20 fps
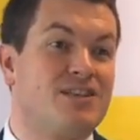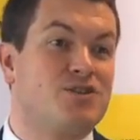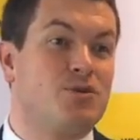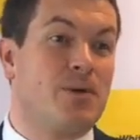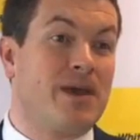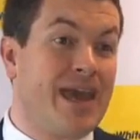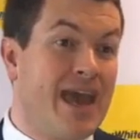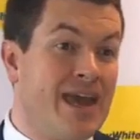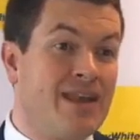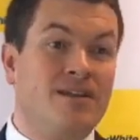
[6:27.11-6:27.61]
So
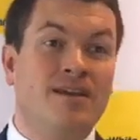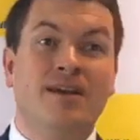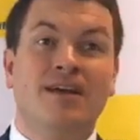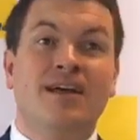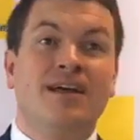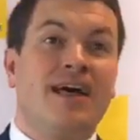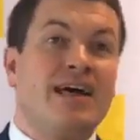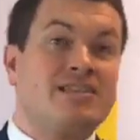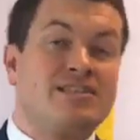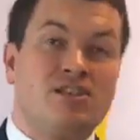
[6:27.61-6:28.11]
again,
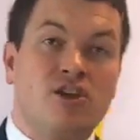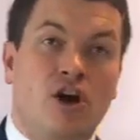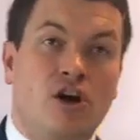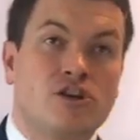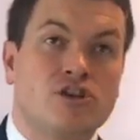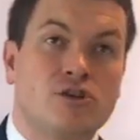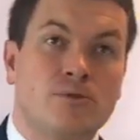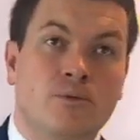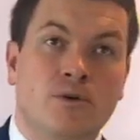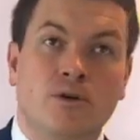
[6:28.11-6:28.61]
that's the
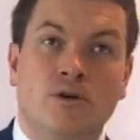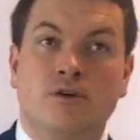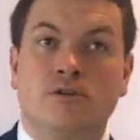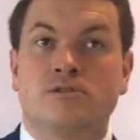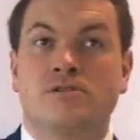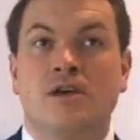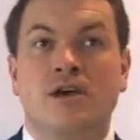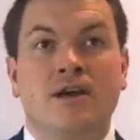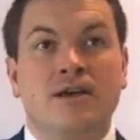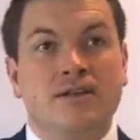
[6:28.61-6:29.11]
auction
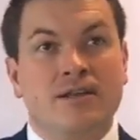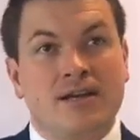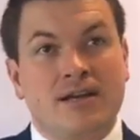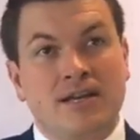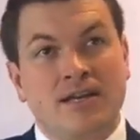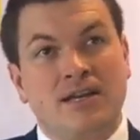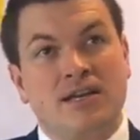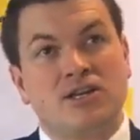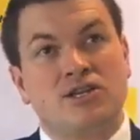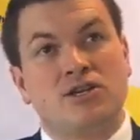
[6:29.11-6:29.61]
rules, the
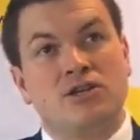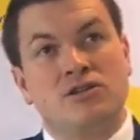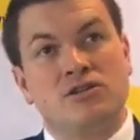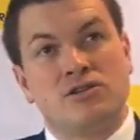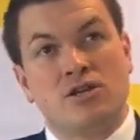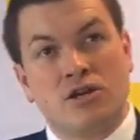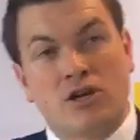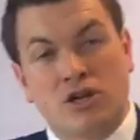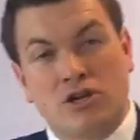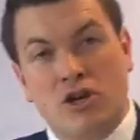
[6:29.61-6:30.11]
conditions,
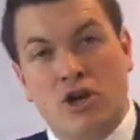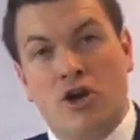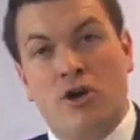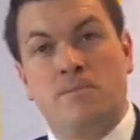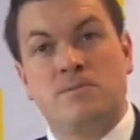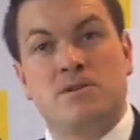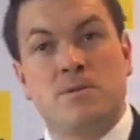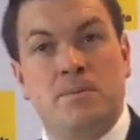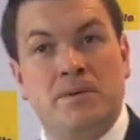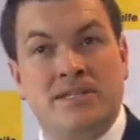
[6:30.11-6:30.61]
the
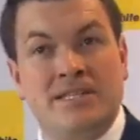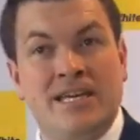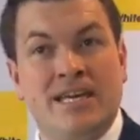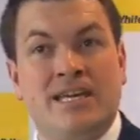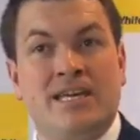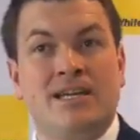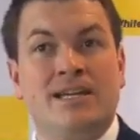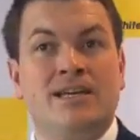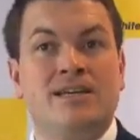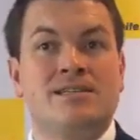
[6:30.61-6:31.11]
terms, the
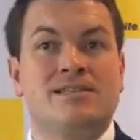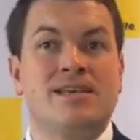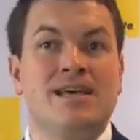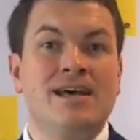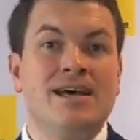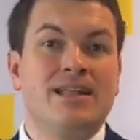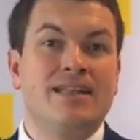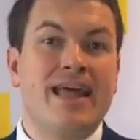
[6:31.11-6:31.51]
particulars.